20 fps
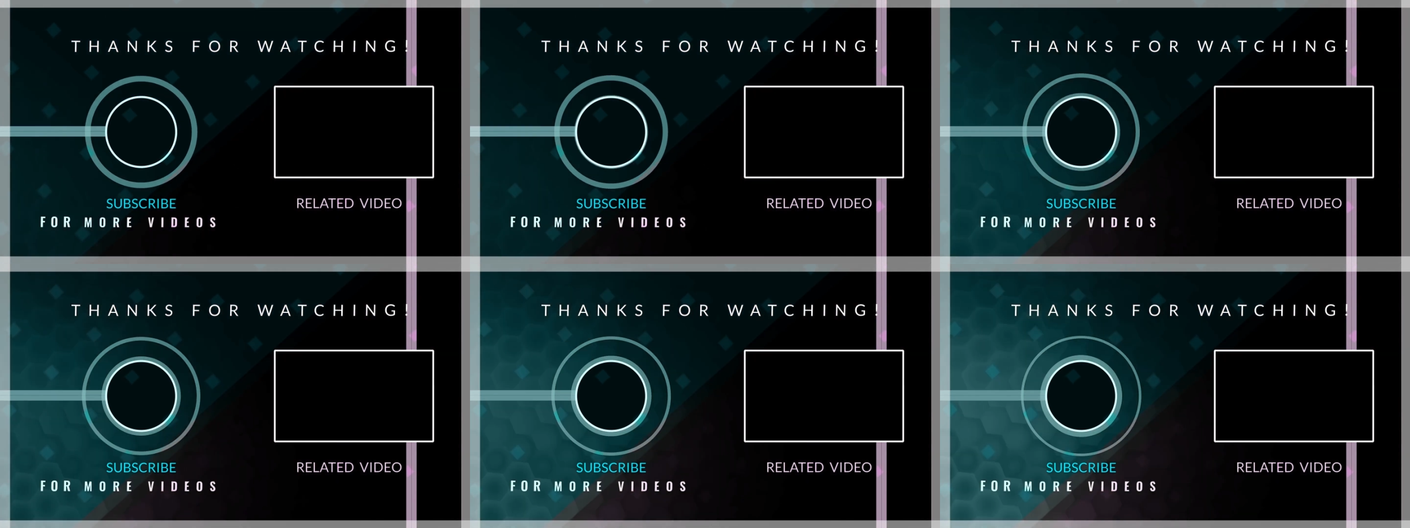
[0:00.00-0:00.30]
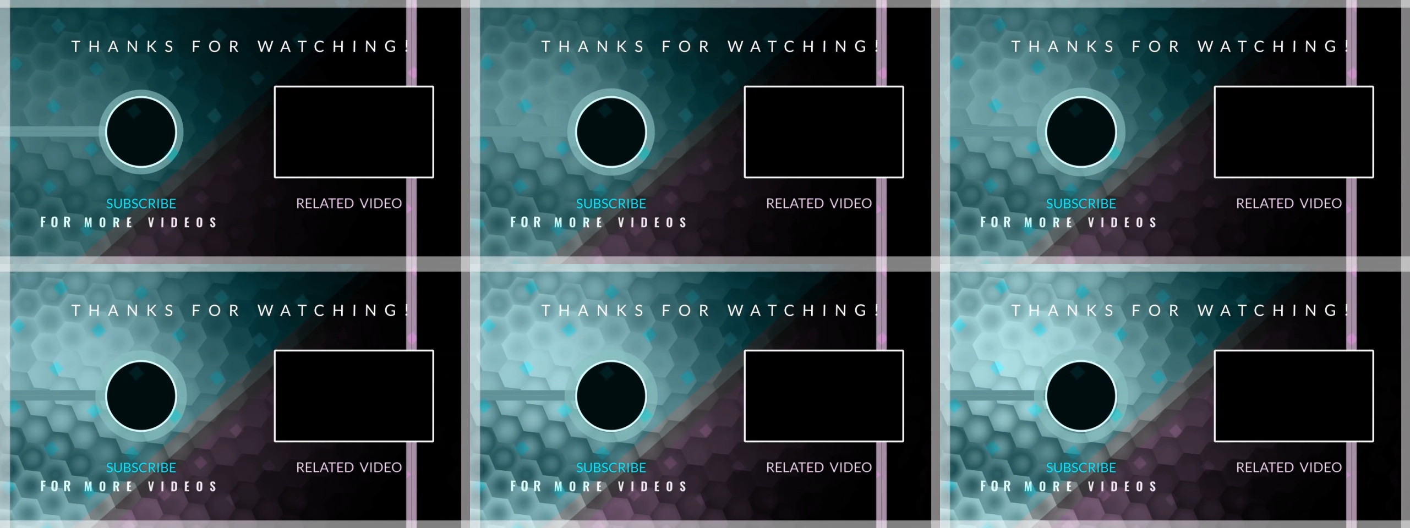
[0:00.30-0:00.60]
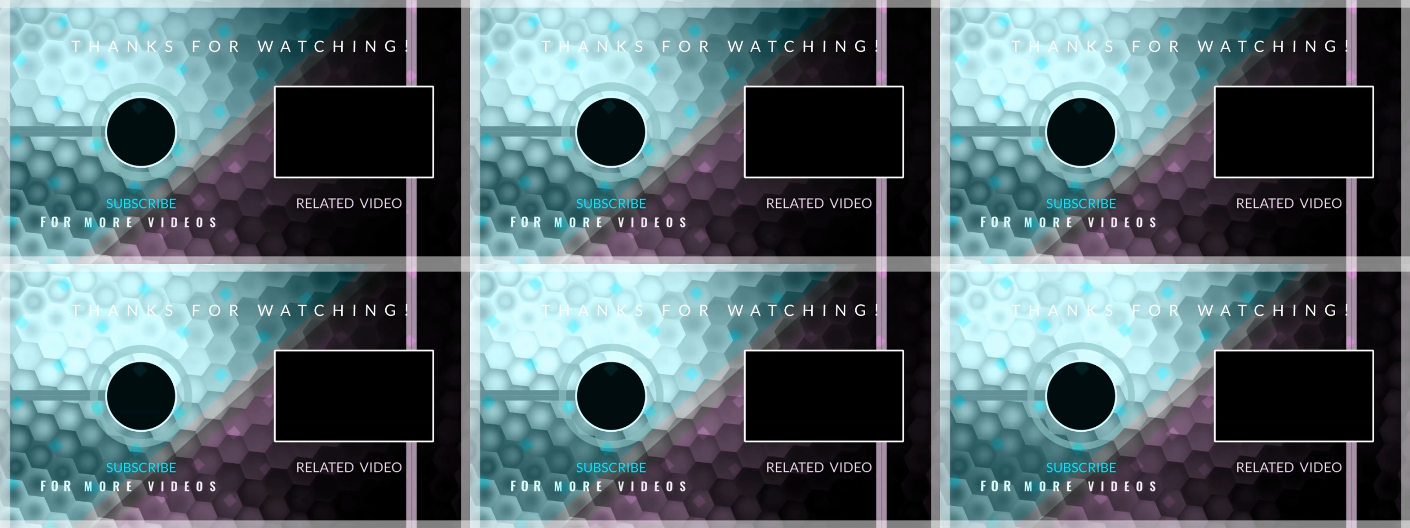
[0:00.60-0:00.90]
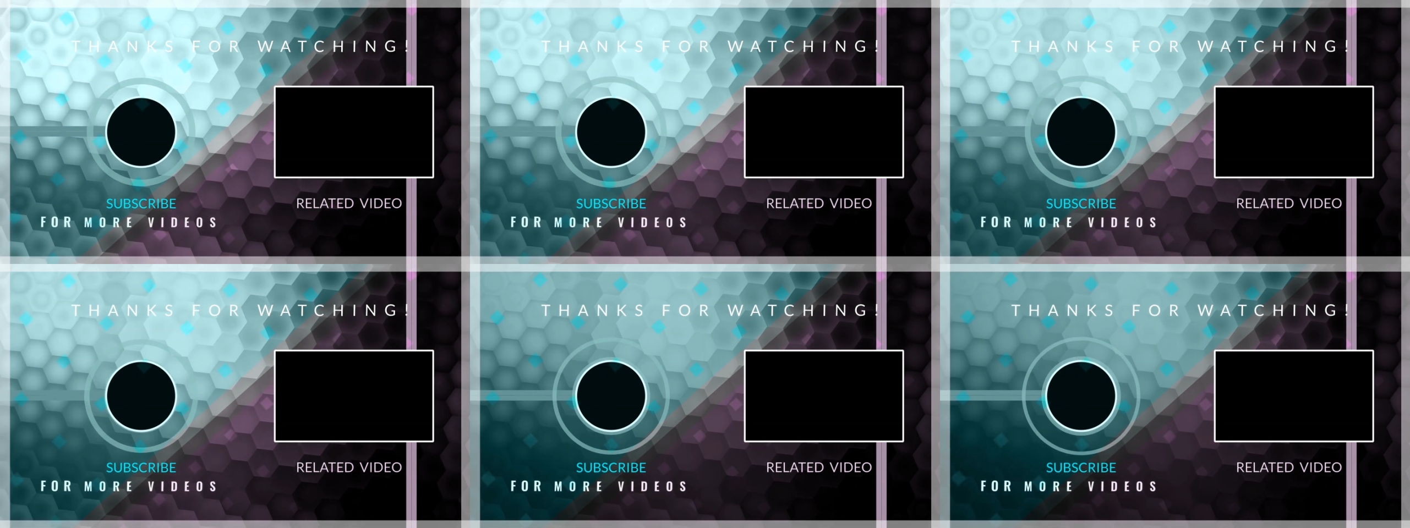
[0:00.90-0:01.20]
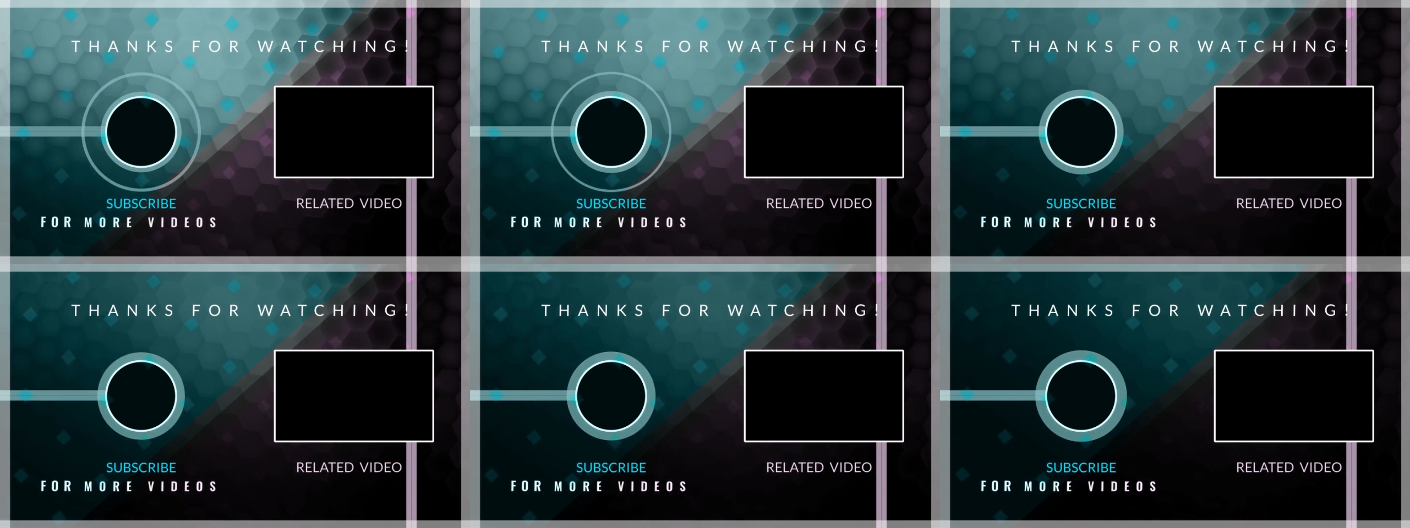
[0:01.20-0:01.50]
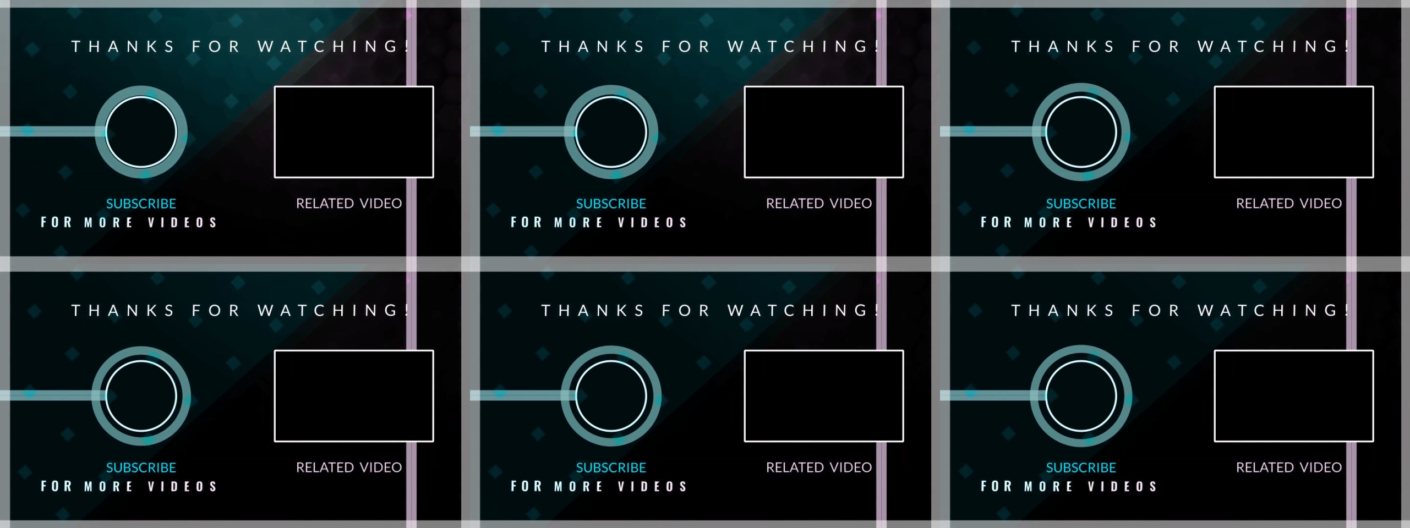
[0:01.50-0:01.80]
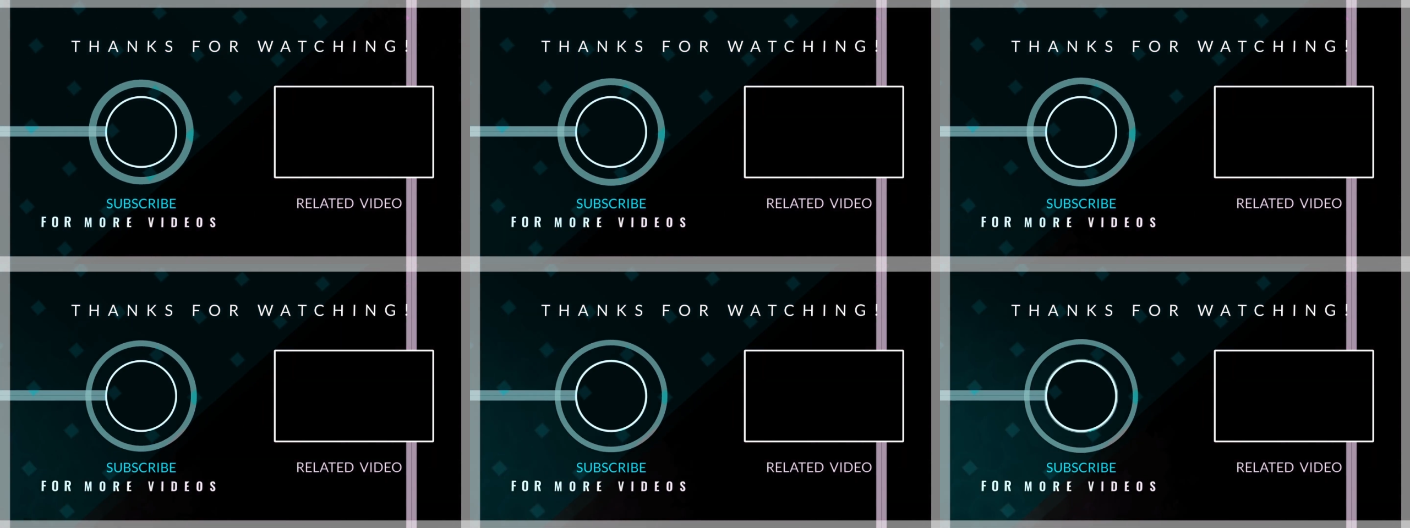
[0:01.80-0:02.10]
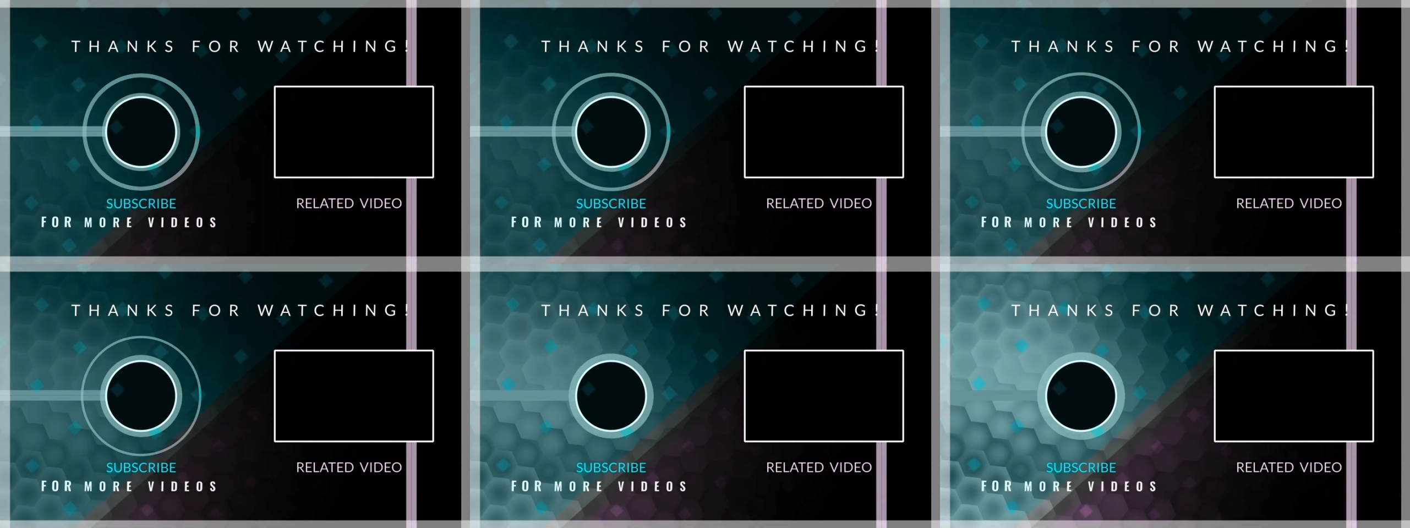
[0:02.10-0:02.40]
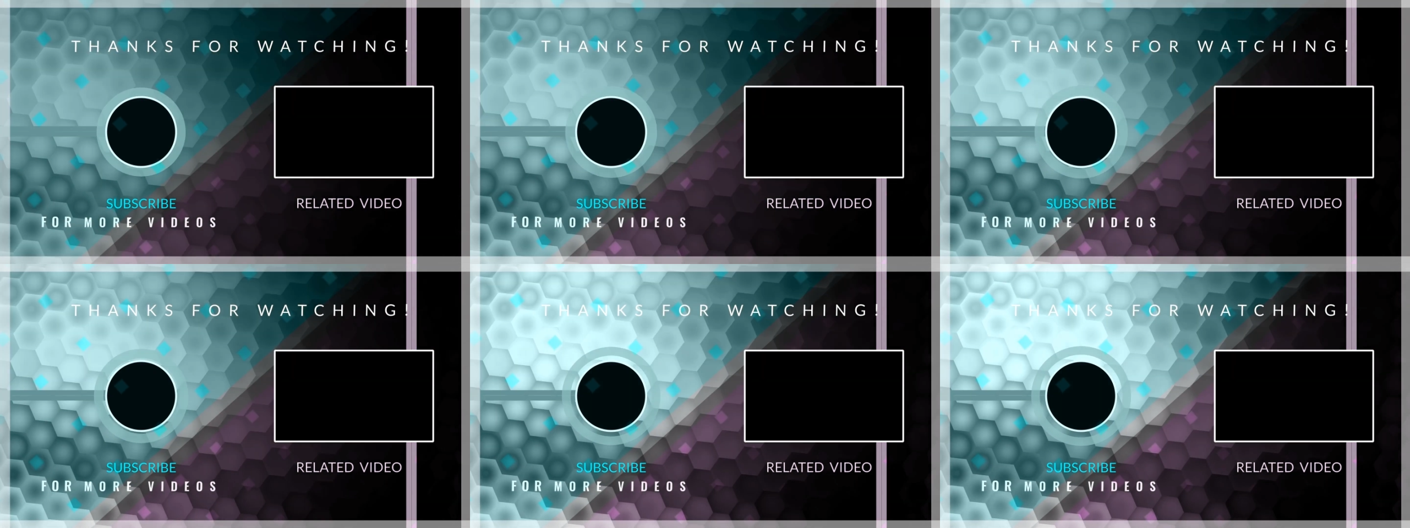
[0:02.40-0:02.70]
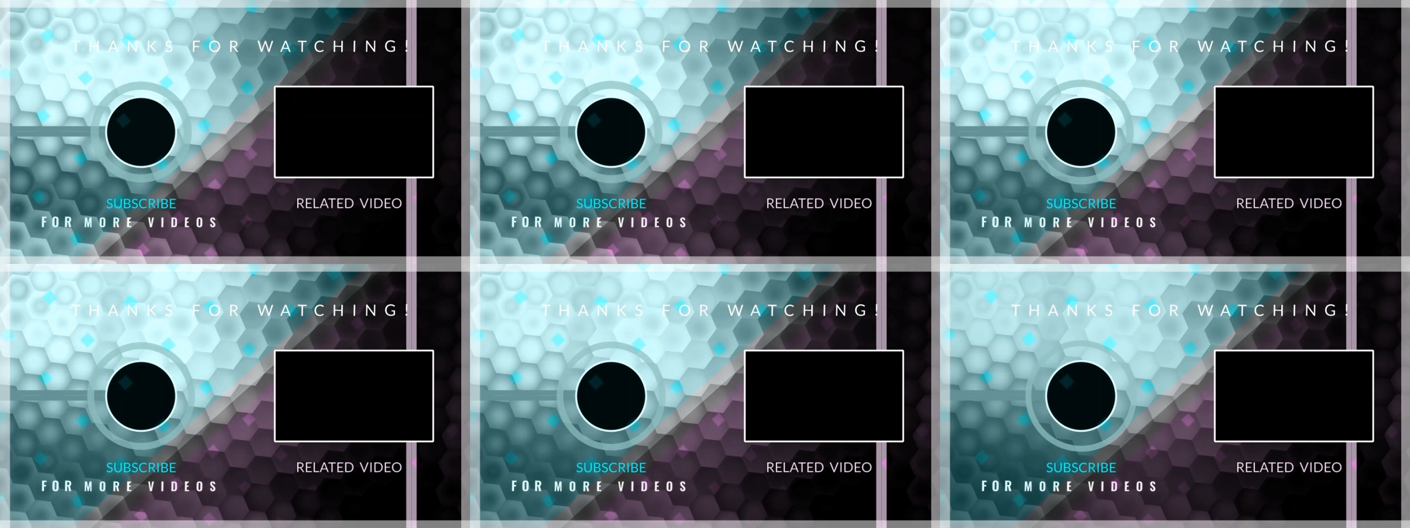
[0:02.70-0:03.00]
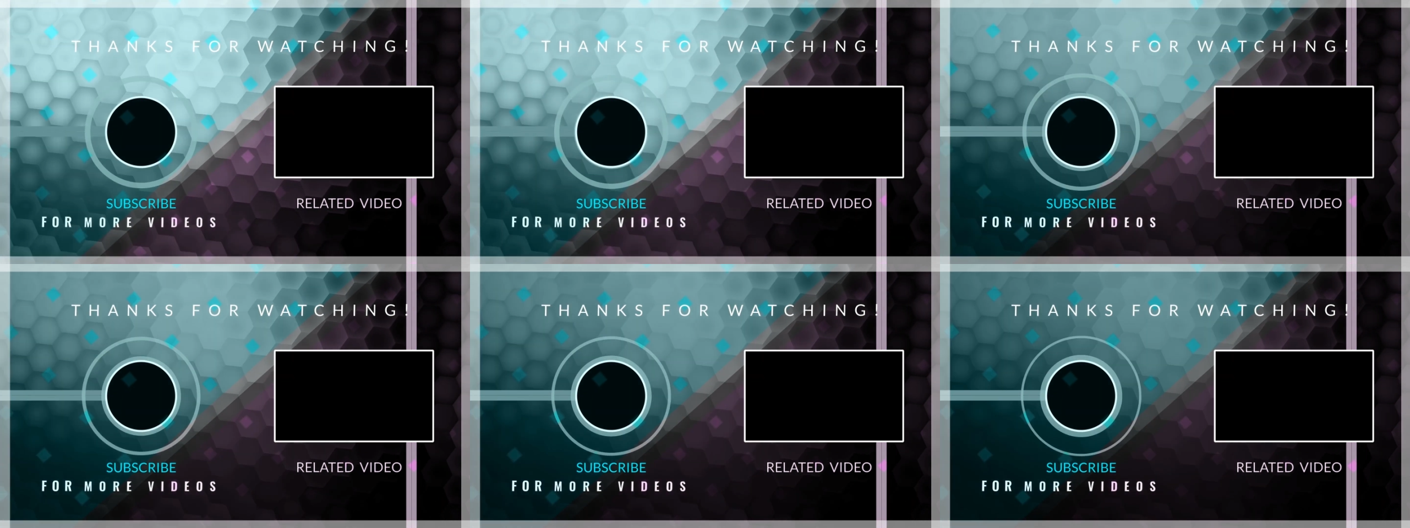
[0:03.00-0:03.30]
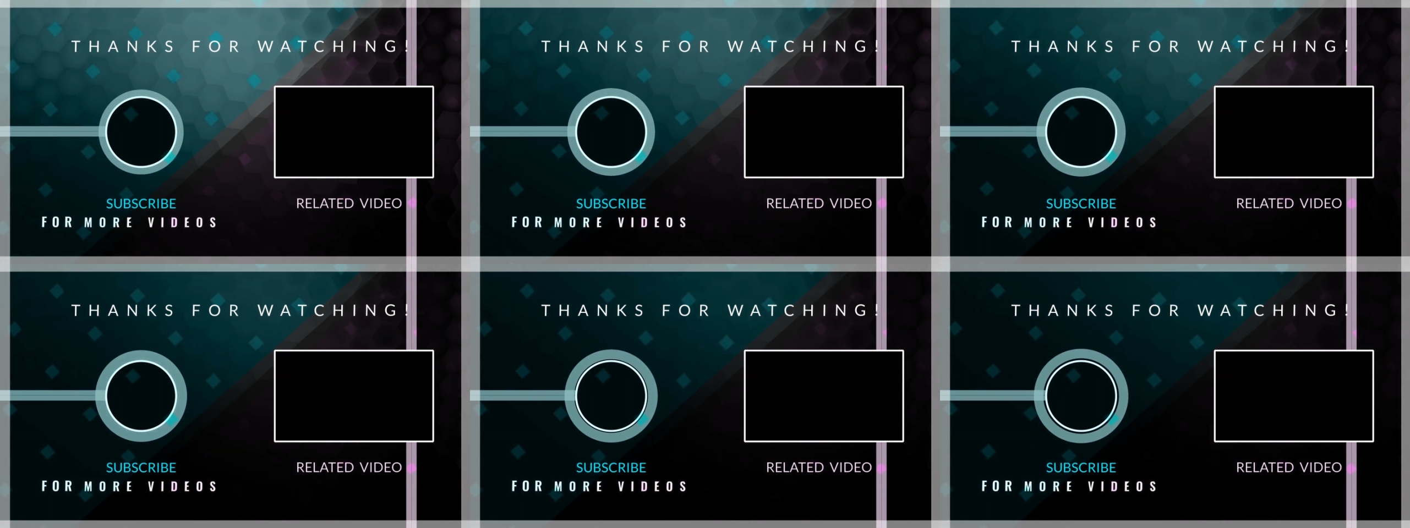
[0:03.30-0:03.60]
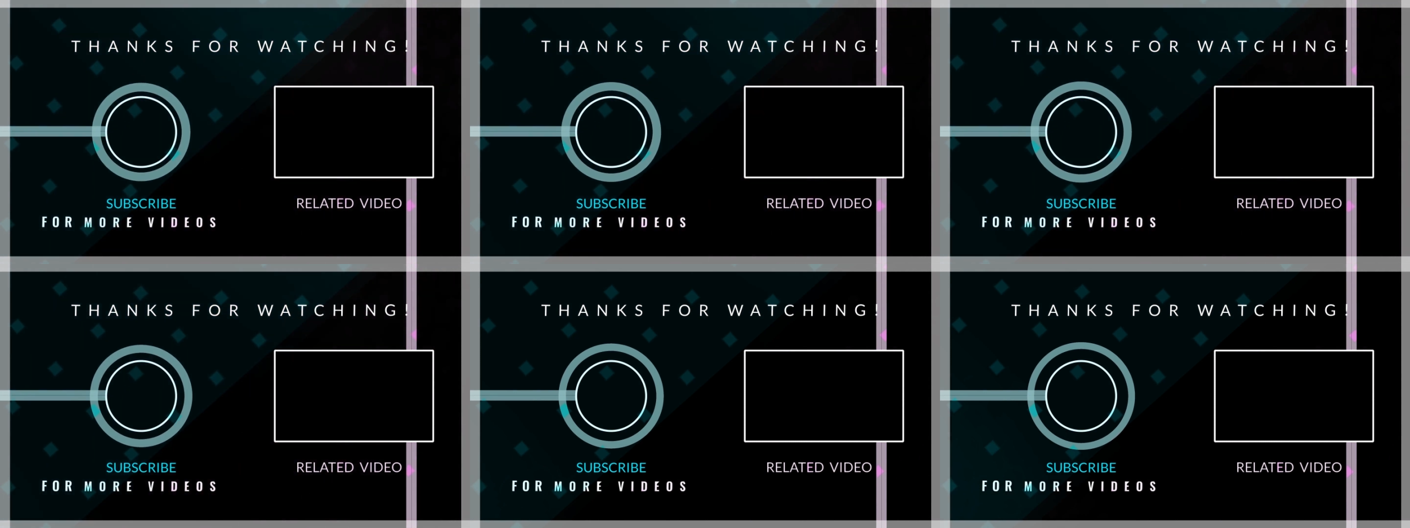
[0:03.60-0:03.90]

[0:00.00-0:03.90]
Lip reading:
Nobody's mouth can be seen.